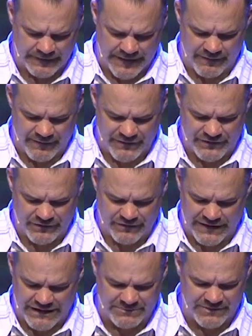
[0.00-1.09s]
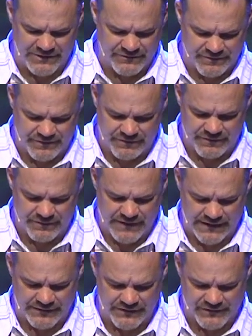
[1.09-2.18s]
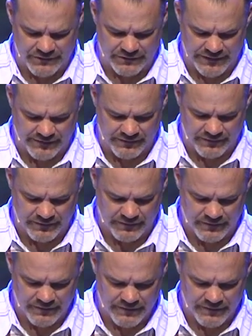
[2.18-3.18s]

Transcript: allow us to grasp this truth at the soul level.